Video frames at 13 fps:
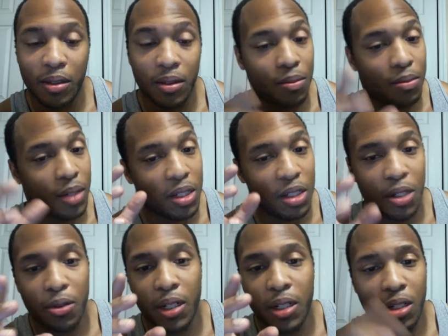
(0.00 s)
My
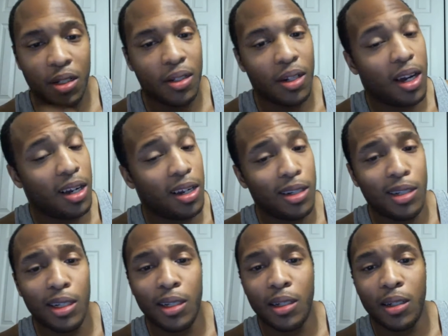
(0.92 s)
generation,
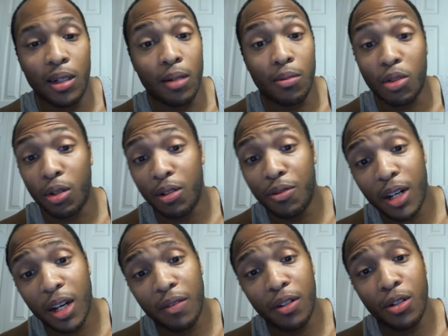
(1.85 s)
honestly, I'm
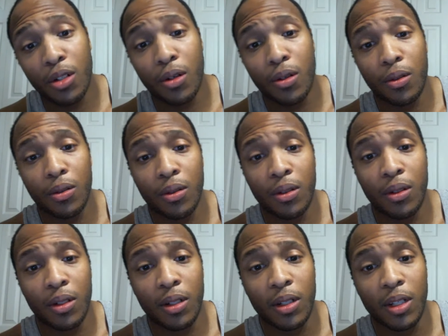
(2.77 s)
25 years old,
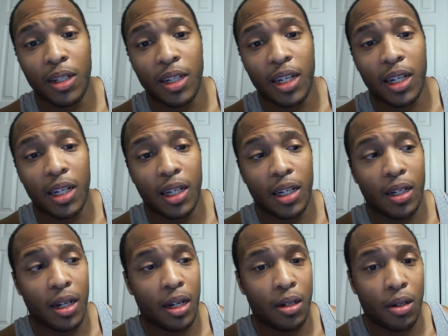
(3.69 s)
and
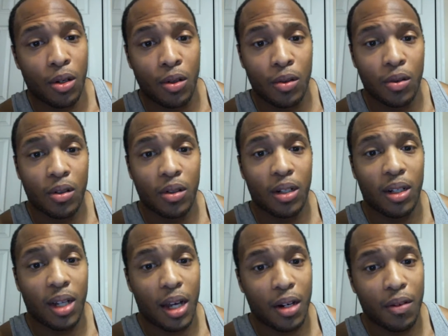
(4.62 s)
I know a
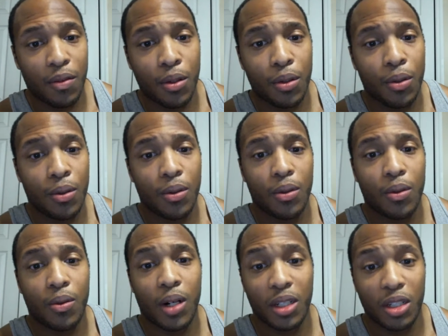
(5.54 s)
lot of you
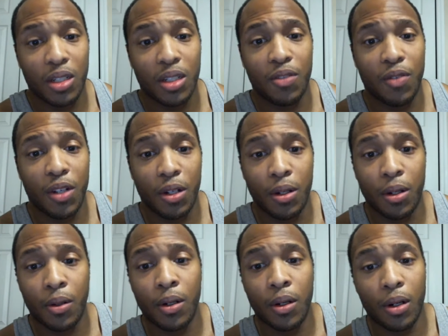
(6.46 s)
watching this
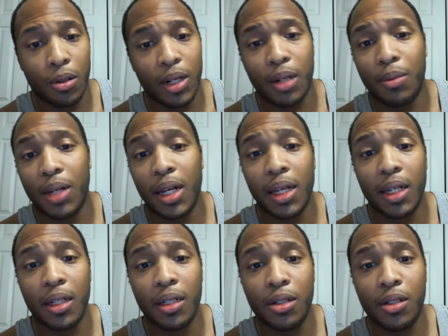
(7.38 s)
video are around my
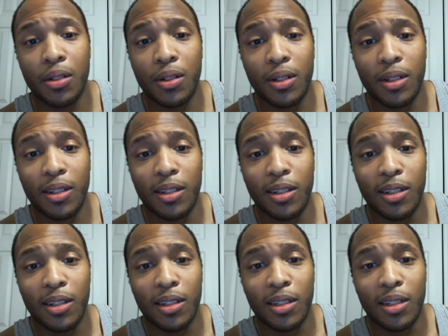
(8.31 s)
age.
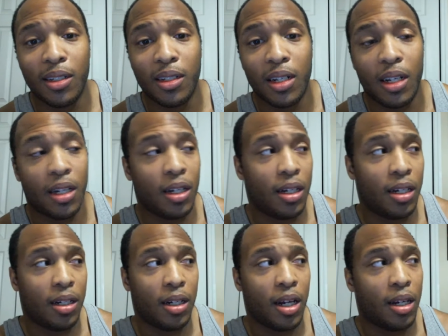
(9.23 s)

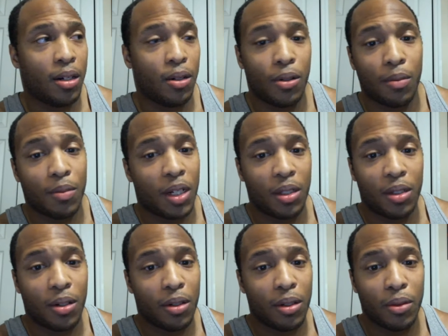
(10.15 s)
And I know I'm not the
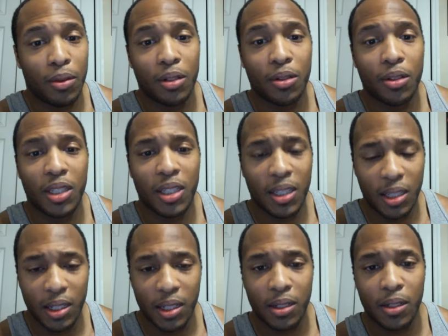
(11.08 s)
only one who sees
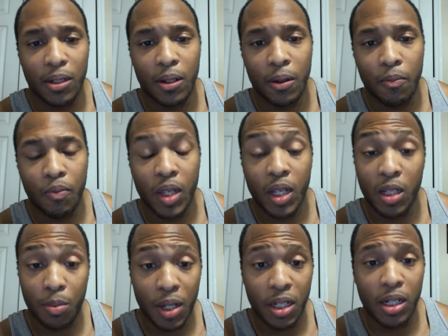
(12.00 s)
this,
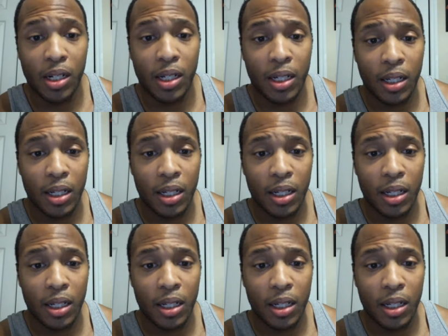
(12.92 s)
especially